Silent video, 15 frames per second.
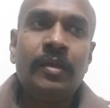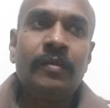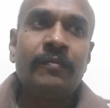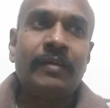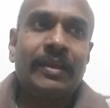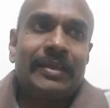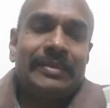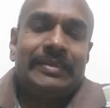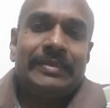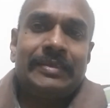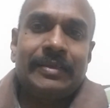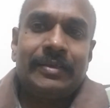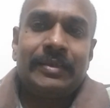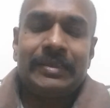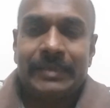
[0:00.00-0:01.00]
Whereas
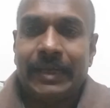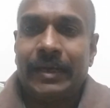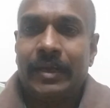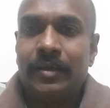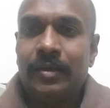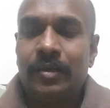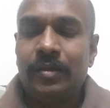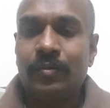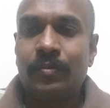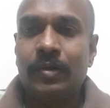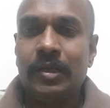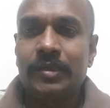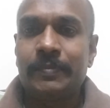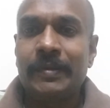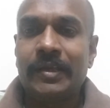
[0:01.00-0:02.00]
the second
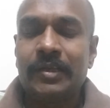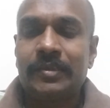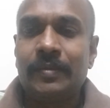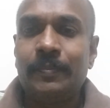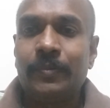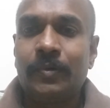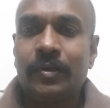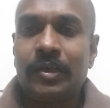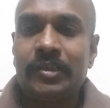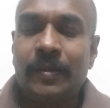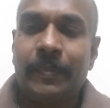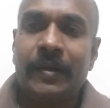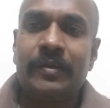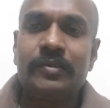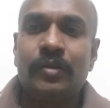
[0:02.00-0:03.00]
world's biggest importer,
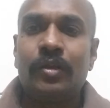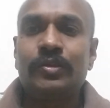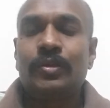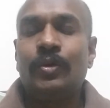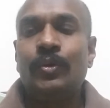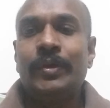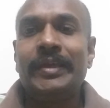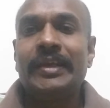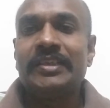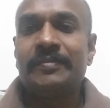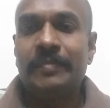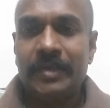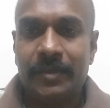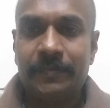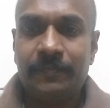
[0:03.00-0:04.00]
Japan, is also doing its
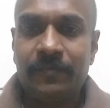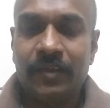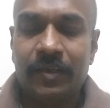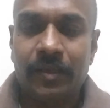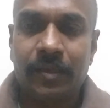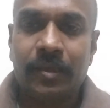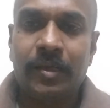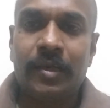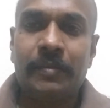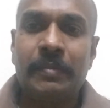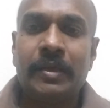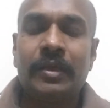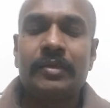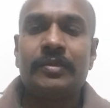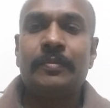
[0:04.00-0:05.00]
bit. But the third
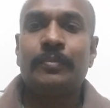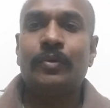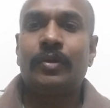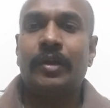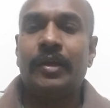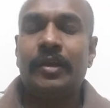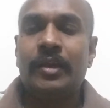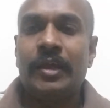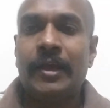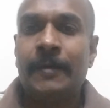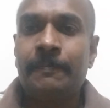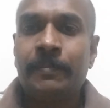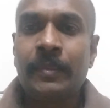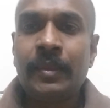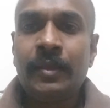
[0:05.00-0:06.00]
biggest importer, India,
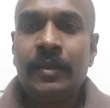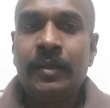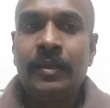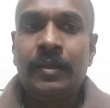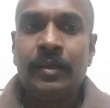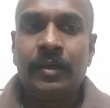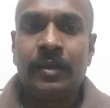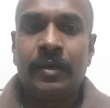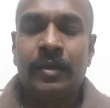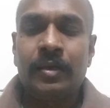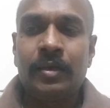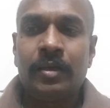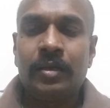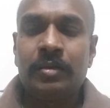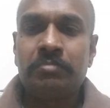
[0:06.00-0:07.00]

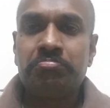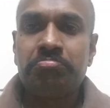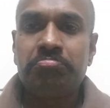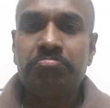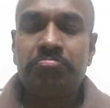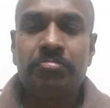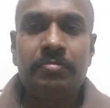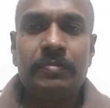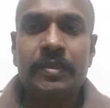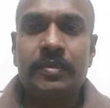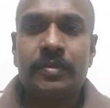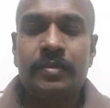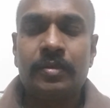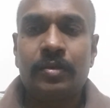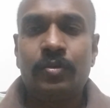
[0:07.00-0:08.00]

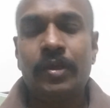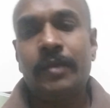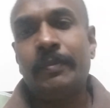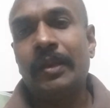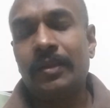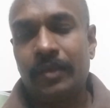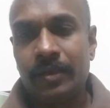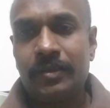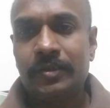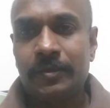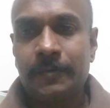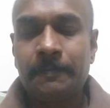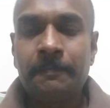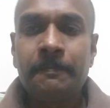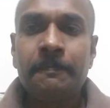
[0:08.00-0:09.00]
is doing many
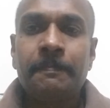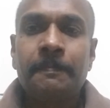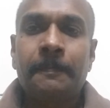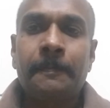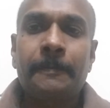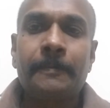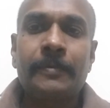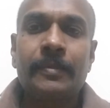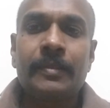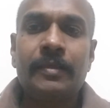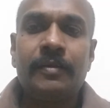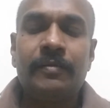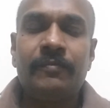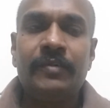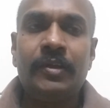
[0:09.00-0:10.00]
things.
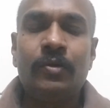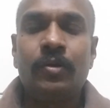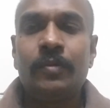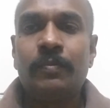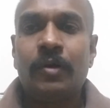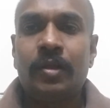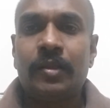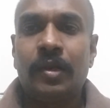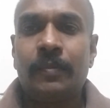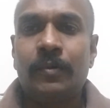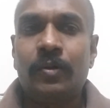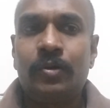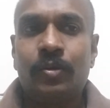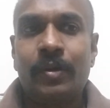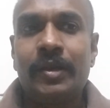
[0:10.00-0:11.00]
We don't bother
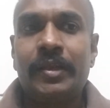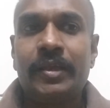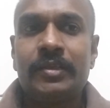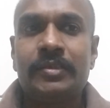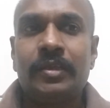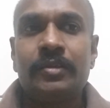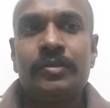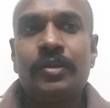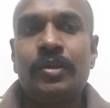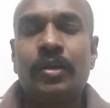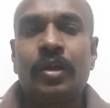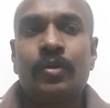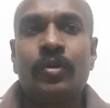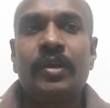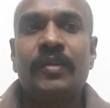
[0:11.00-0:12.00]
about 20th century
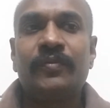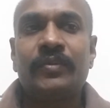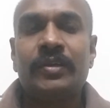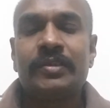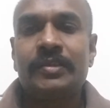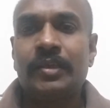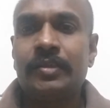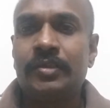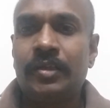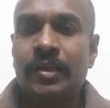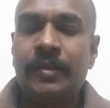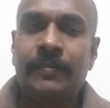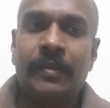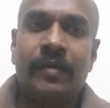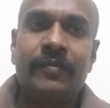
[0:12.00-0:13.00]
or 21st
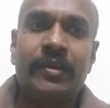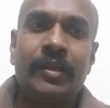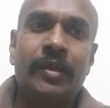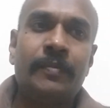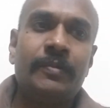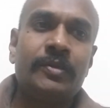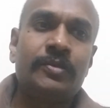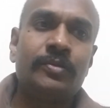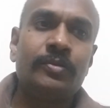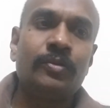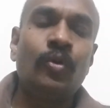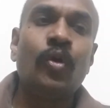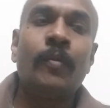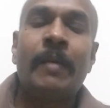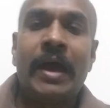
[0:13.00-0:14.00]
century. Our aim is to
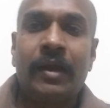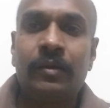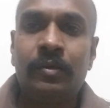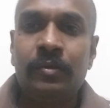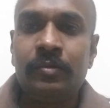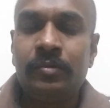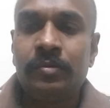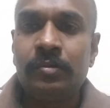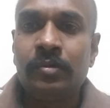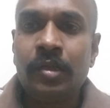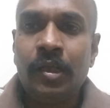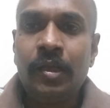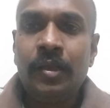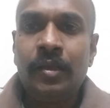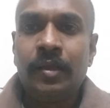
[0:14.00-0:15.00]
go back to
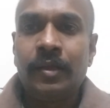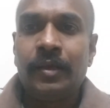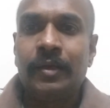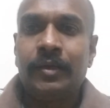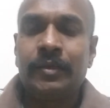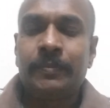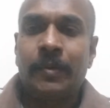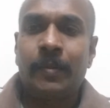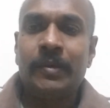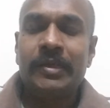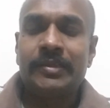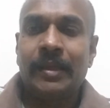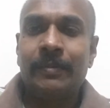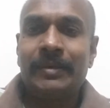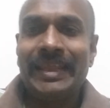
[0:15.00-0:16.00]
probably
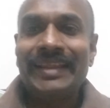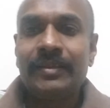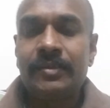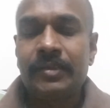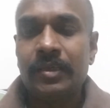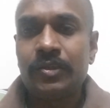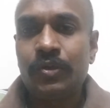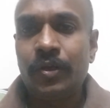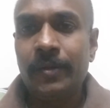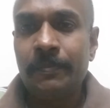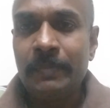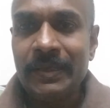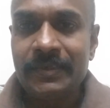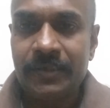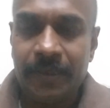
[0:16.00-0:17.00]
some 10th century
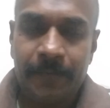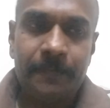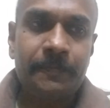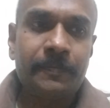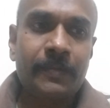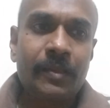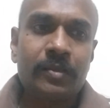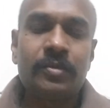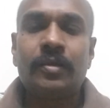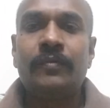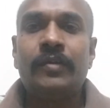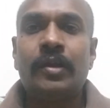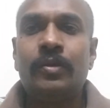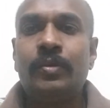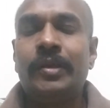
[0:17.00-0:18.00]
BC. So
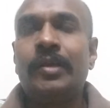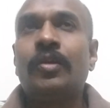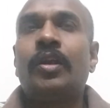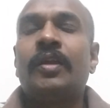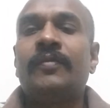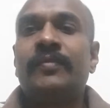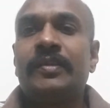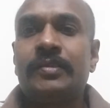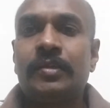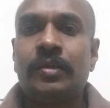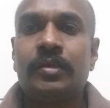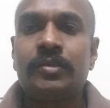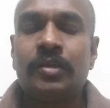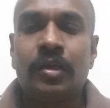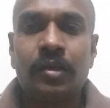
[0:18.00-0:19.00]
we are doing a lot of
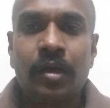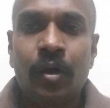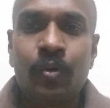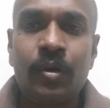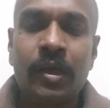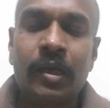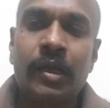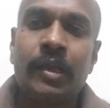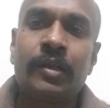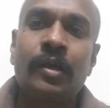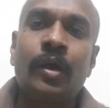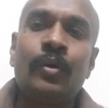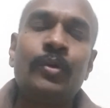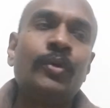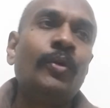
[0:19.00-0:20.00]
research on cow dung and
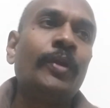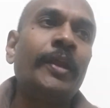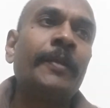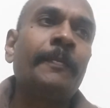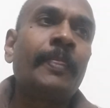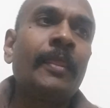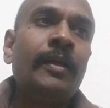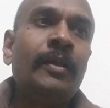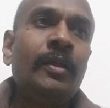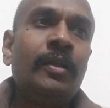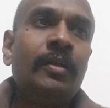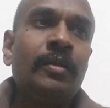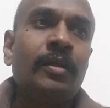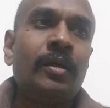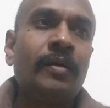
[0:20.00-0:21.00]
cow urine,
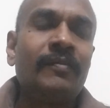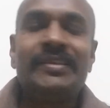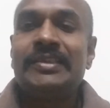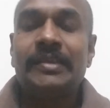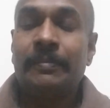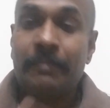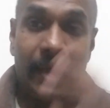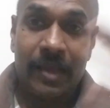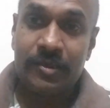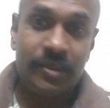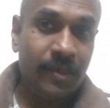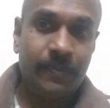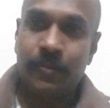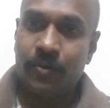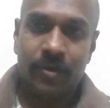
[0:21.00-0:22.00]
which is a
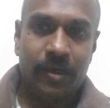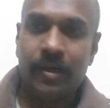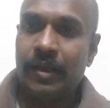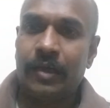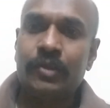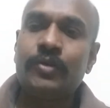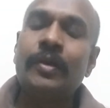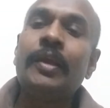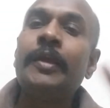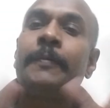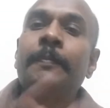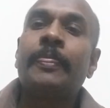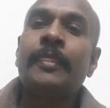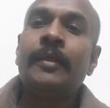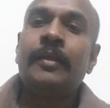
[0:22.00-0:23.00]
magic potent
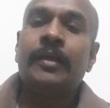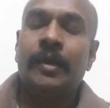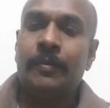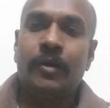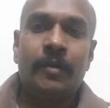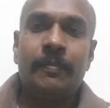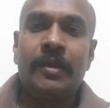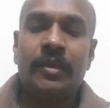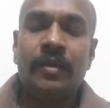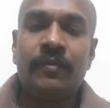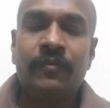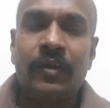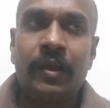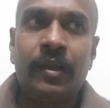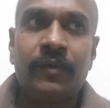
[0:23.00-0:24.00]
actually. I'm not making
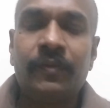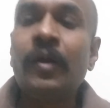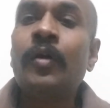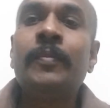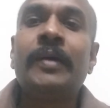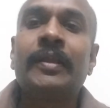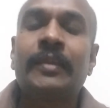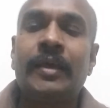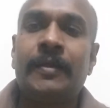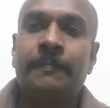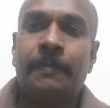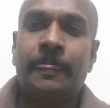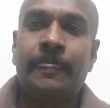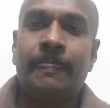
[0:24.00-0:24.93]
fun of Gaumata.